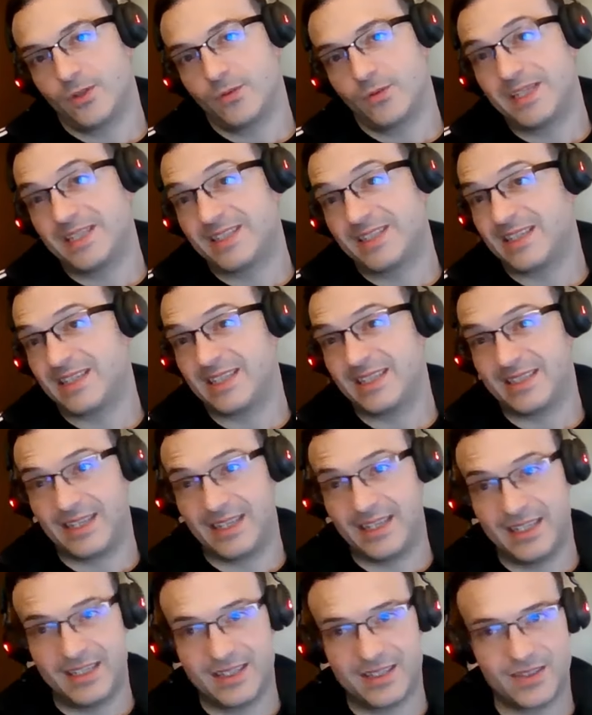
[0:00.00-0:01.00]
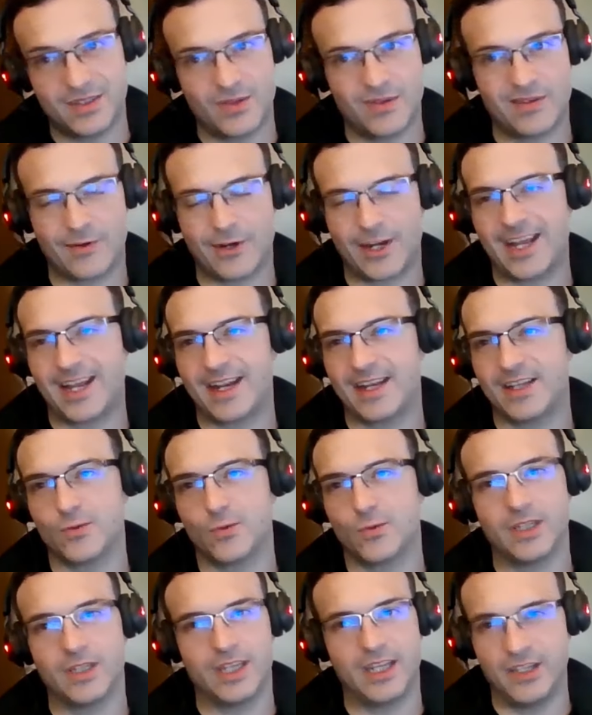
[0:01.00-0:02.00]
business it is, regardless
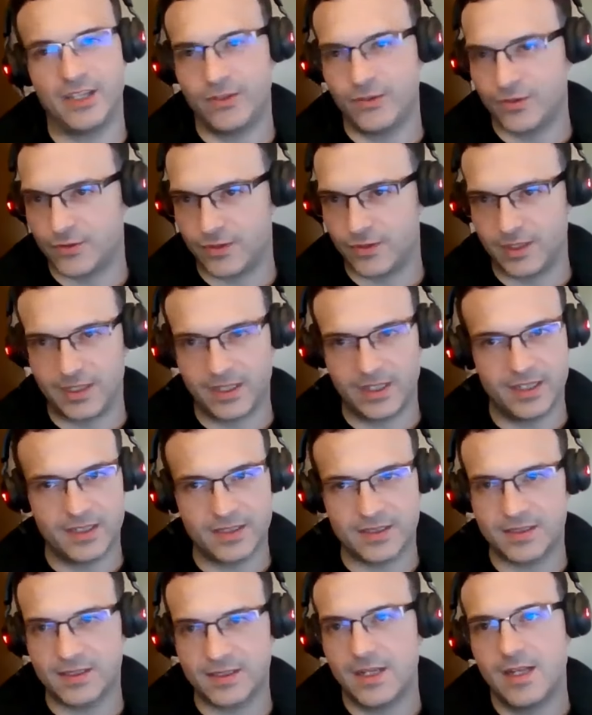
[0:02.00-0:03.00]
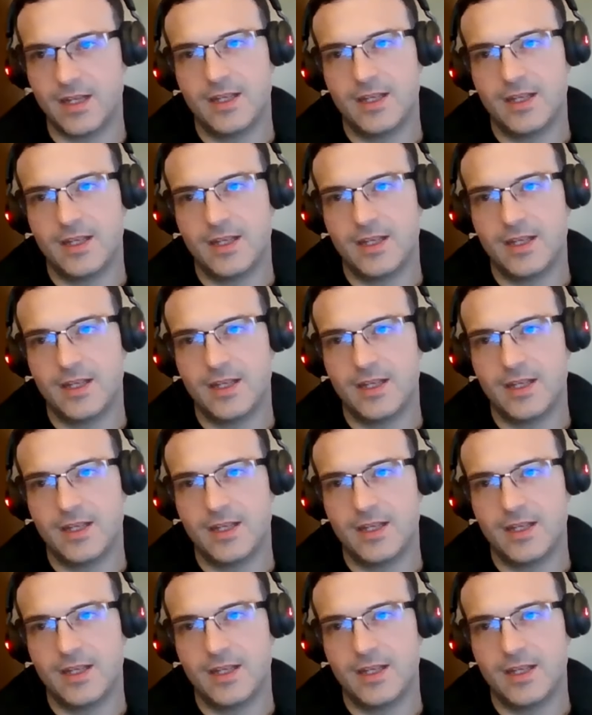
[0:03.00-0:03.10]
what industry it is,